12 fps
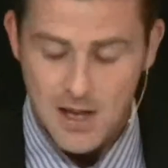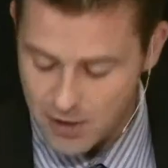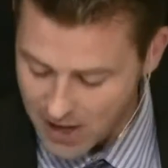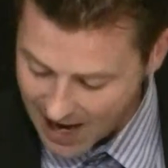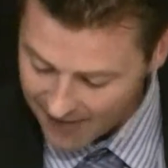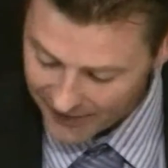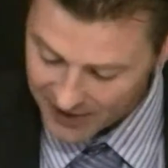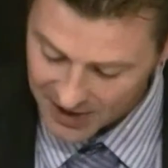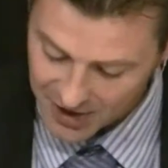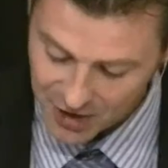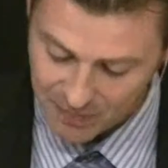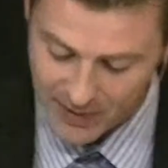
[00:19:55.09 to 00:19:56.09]
you haven't
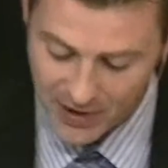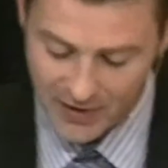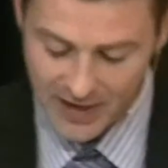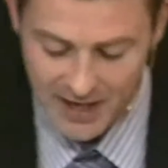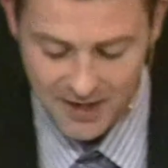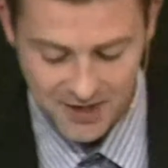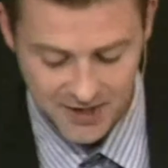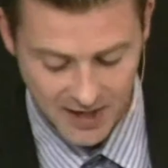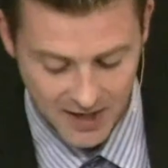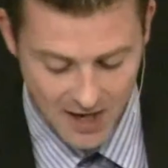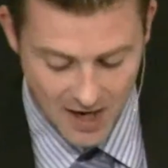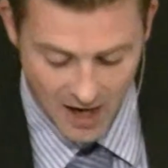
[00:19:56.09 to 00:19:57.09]
experienced
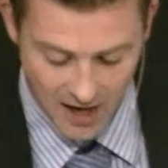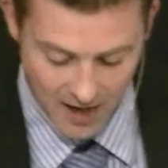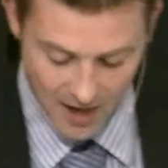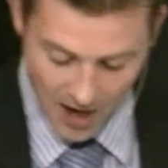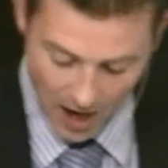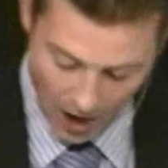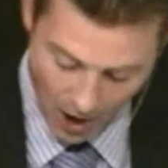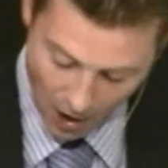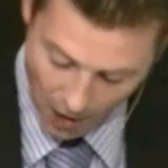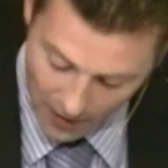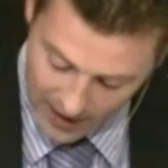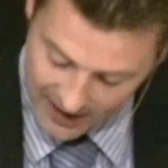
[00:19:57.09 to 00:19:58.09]
a, a, a,
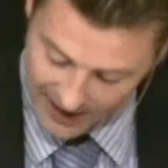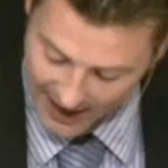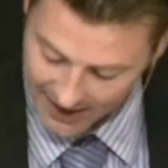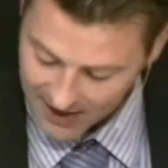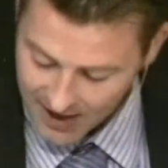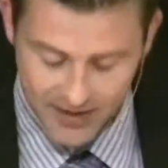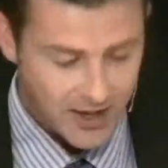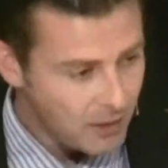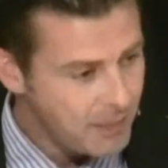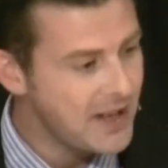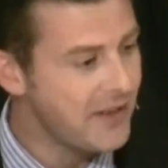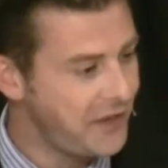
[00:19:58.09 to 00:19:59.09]
hurricane.
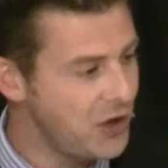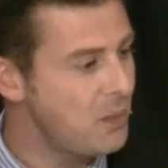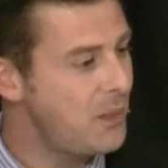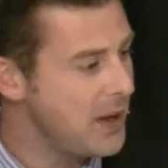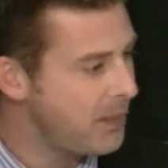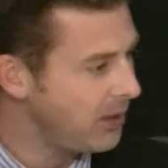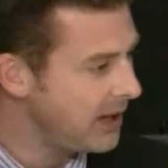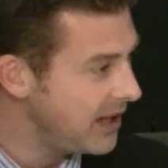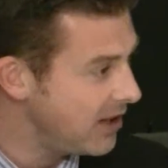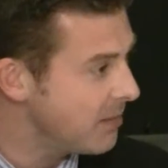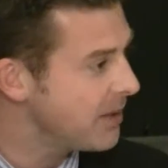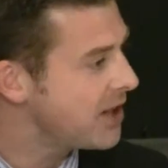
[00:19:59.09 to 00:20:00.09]
There'll be a few people
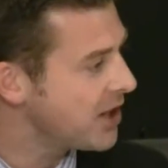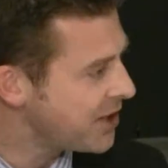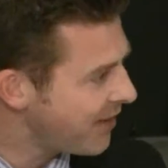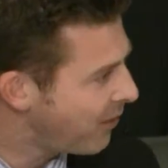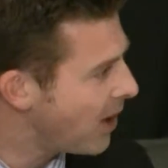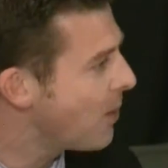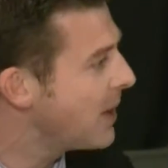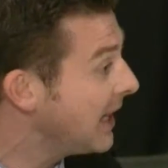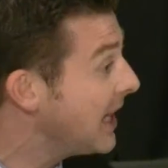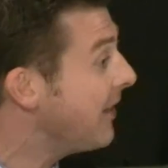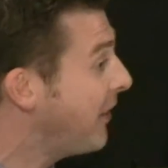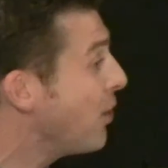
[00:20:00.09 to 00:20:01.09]
here because of where we
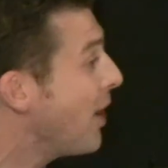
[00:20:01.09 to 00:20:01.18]
live